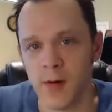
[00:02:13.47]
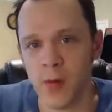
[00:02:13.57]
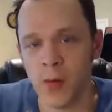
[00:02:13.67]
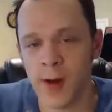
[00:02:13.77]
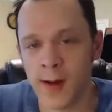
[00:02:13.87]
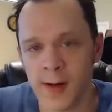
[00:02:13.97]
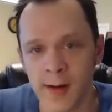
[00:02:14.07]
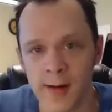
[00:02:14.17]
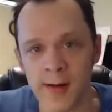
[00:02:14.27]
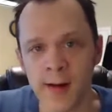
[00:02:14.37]

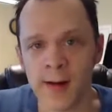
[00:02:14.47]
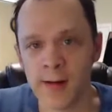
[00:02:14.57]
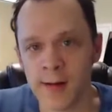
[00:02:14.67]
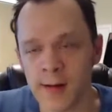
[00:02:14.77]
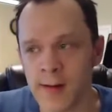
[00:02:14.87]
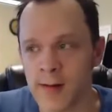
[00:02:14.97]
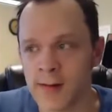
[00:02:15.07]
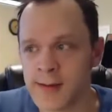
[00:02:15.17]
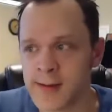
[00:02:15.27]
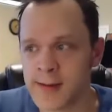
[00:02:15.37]
What?
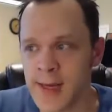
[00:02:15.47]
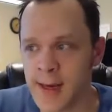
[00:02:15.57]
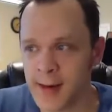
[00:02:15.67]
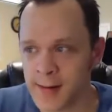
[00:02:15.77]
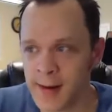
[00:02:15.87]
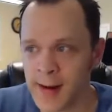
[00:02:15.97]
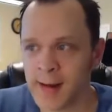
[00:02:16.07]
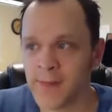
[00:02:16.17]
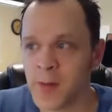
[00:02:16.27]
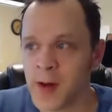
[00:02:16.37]
Take take
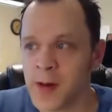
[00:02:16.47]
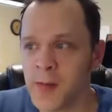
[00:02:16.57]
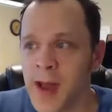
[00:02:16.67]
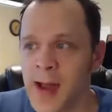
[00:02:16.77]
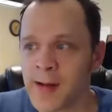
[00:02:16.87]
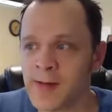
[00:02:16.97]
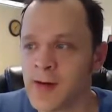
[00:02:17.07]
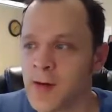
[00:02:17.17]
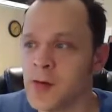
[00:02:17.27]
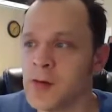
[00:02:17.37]
everybody back
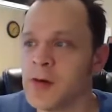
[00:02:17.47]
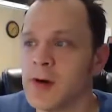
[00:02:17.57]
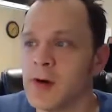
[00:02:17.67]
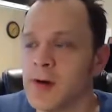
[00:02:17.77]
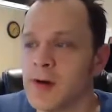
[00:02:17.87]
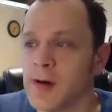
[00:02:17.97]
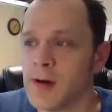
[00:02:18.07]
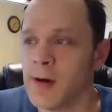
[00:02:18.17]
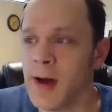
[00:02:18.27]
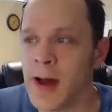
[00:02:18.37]
to,
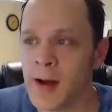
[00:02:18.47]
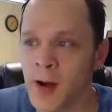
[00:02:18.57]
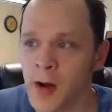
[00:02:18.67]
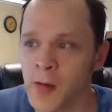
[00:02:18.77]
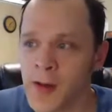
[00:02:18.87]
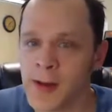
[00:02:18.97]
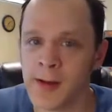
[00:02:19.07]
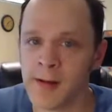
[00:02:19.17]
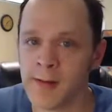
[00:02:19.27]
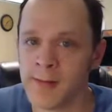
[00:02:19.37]
I don't know, was
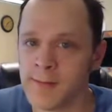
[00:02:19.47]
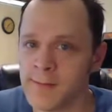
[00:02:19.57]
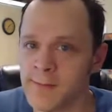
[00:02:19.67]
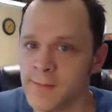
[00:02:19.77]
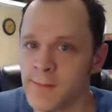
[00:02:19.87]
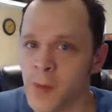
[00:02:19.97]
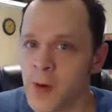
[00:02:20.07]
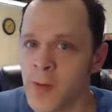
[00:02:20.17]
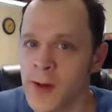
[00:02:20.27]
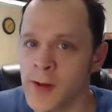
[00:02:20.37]
it
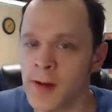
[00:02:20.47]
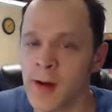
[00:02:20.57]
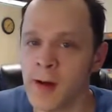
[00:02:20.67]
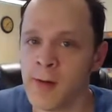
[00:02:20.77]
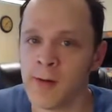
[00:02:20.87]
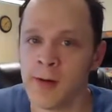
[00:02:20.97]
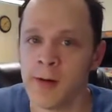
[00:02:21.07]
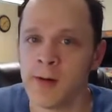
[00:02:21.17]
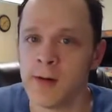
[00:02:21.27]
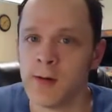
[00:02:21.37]
four months ago
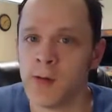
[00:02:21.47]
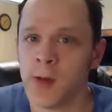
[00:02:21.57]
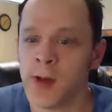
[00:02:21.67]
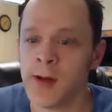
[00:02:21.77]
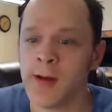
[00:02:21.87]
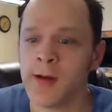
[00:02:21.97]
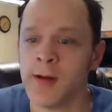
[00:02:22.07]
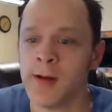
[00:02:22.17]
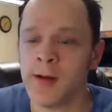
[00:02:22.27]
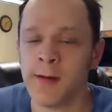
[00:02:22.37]
when
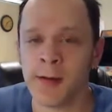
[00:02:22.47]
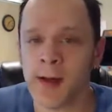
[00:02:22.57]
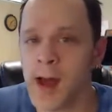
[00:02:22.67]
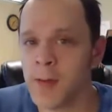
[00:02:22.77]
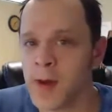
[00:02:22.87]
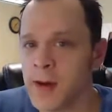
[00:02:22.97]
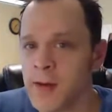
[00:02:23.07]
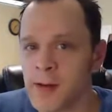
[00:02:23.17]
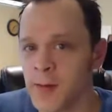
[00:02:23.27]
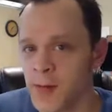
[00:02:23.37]
you Skype me
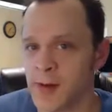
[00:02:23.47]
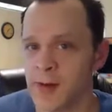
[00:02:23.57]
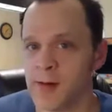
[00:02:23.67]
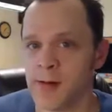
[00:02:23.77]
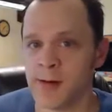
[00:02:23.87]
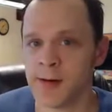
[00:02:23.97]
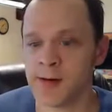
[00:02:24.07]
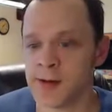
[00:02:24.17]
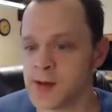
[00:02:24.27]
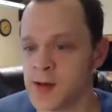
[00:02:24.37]
or something to
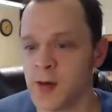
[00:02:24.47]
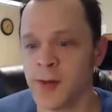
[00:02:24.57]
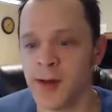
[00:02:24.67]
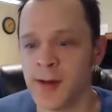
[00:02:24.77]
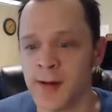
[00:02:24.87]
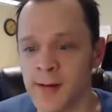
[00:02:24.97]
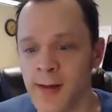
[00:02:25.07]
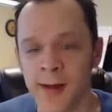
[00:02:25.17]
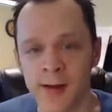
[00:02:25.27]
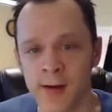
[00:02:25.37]
to show me
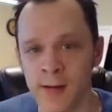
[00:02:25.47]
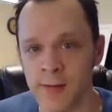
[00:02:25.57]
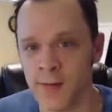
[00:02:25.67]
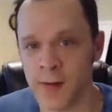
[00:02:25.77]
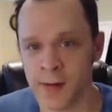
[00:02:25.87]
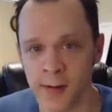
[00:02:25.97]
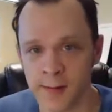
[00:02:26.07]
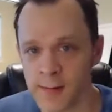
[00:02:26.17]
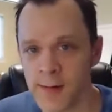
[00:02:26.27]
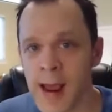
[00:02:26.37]
like your
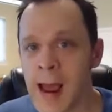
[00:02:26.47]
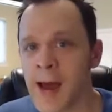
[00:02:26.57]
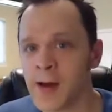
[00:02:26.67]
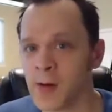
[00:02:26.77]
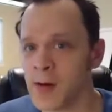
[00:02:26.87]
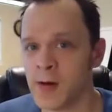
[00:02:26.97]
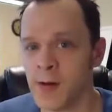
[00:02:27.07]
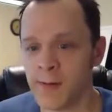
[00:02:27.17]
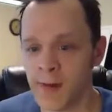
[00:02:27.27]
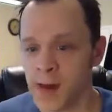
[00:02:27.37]
first ad you're going to do
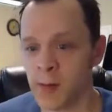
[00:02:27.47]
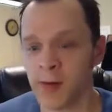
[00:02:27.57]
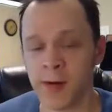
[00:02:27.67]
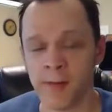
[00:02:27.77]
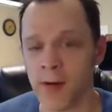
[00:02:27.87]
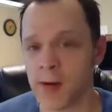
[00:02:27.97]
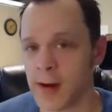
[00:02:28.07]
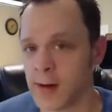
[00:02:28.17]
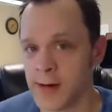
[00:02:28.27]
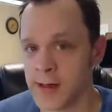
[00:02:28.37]
on Facebook as far as
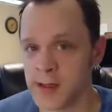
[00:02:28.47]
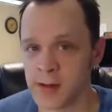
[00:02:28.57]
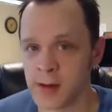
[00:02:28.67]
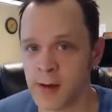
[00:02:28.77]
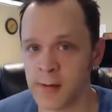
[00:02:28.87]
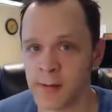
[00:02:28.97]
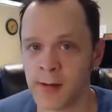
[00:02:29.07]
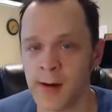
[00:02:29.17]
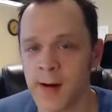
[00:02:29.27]
like a T-shirt goes.